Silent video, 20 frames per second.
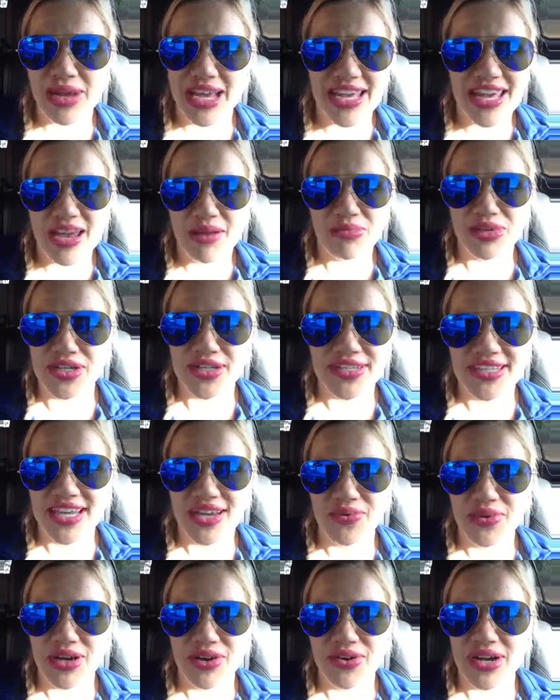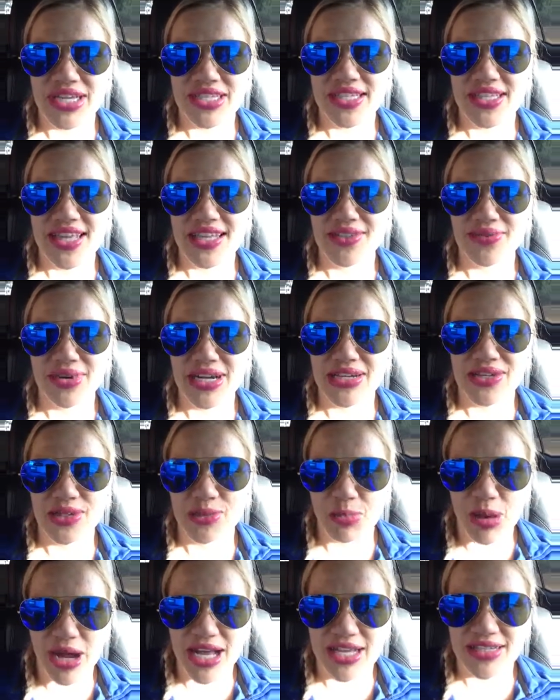My camera just like went crazy. That's why I
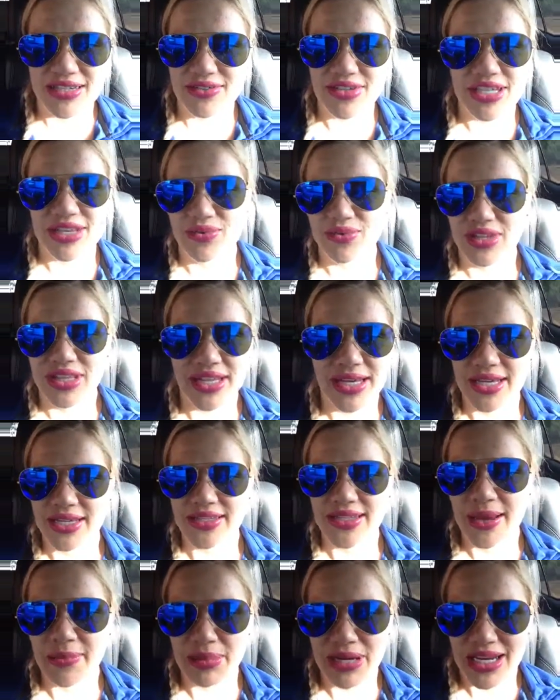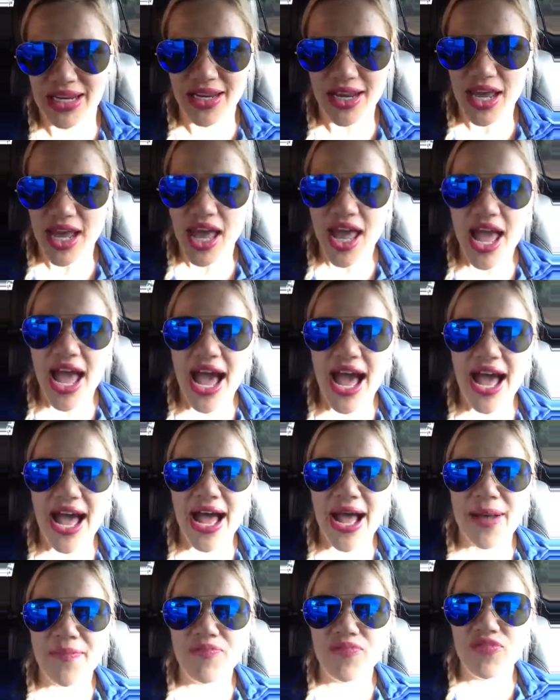just paused. I was like, what the heck's happening?
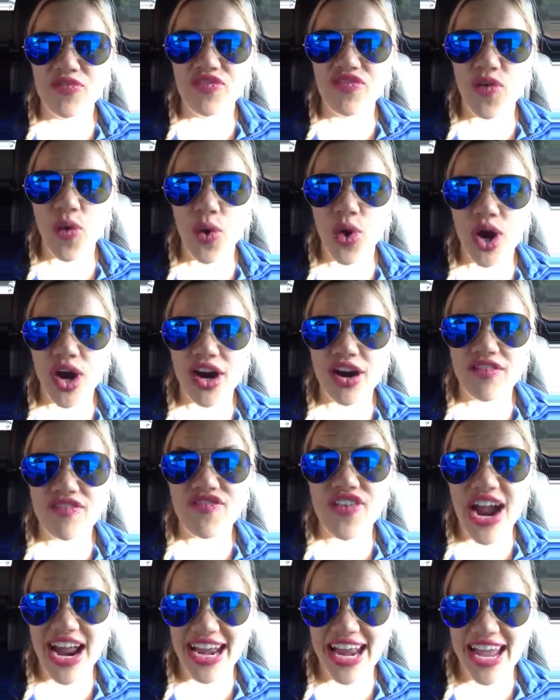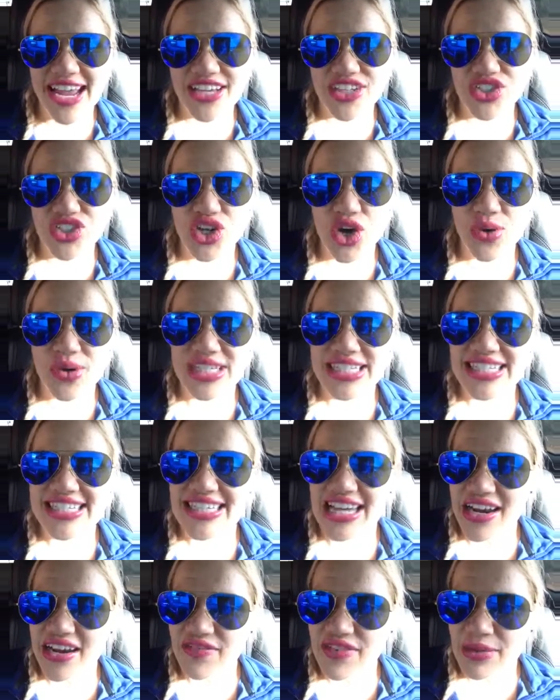For Friday. So
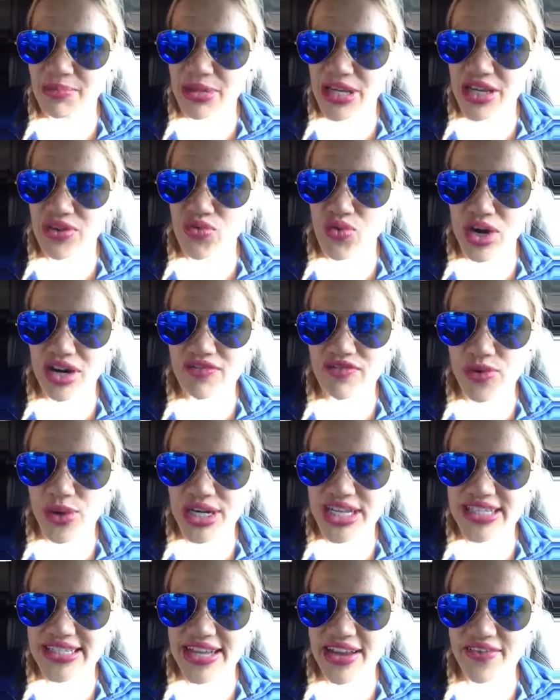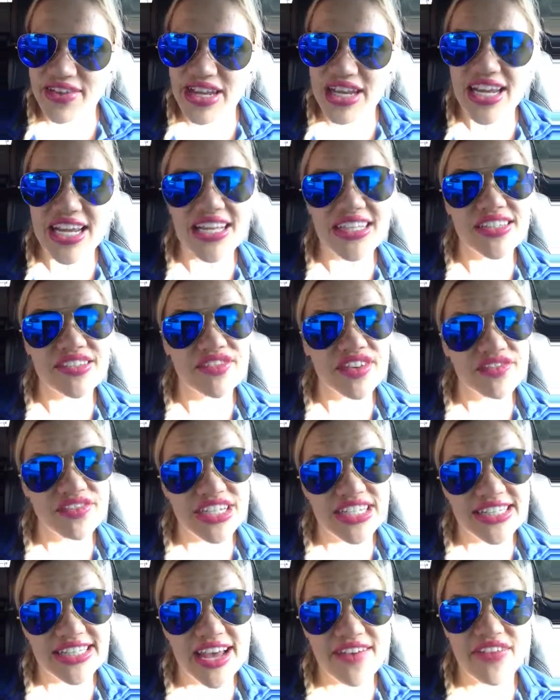instead of it being 147, it's
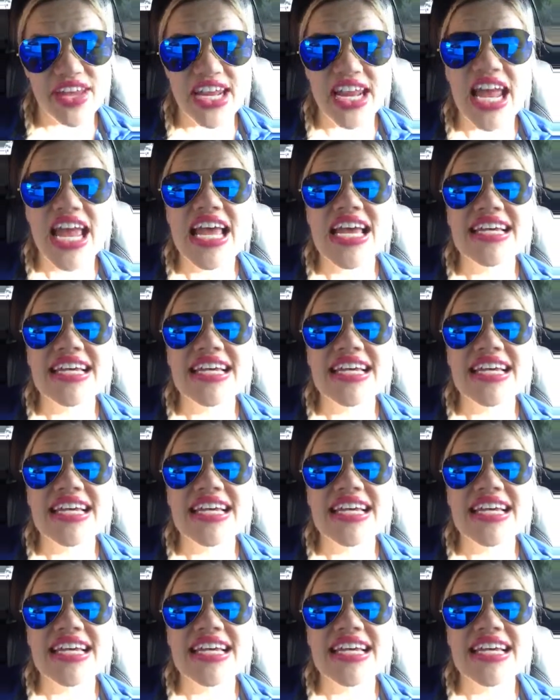57.